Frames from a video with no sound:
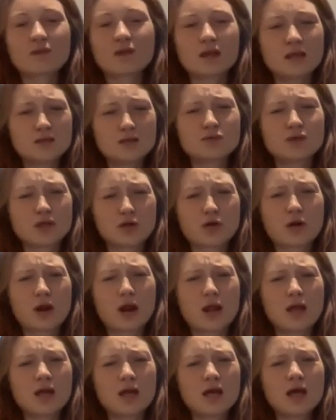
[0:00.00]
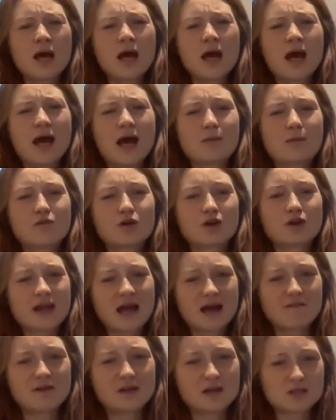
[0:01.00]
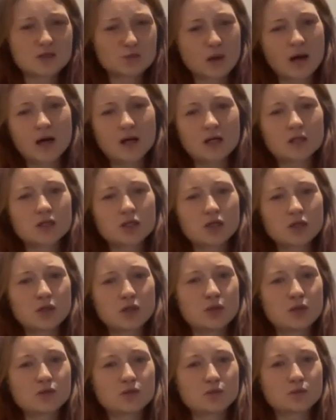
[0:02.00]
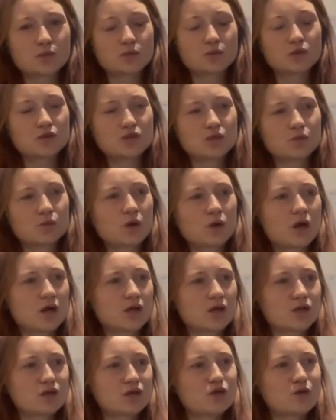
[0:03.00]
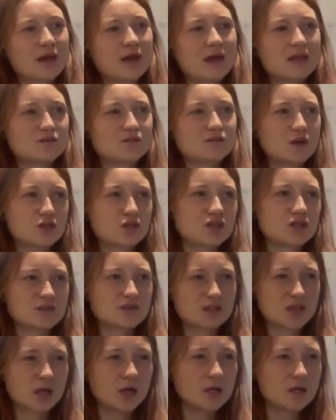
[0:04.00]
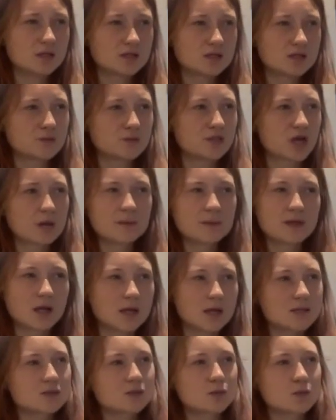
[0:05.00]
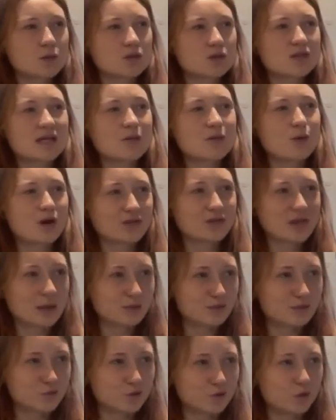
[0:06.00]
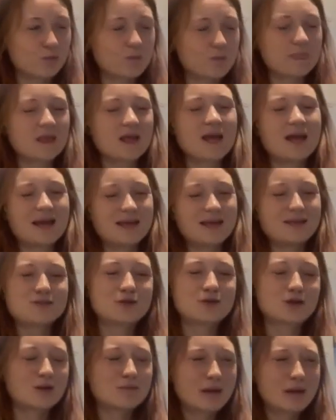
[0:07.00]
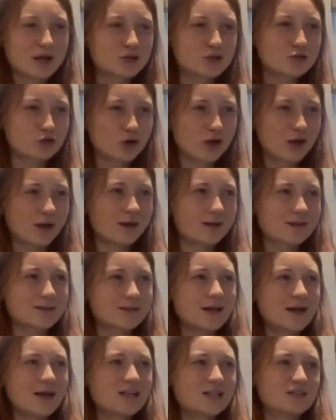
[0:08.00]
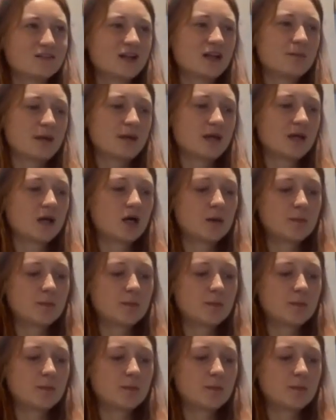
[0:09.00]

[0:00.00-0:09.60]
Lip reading: He's really great. And we've got Navid as well, who's used to work the UK's version of CERN, so Diamond Light Source. He worked there before, and he's doing our mechatronics, developing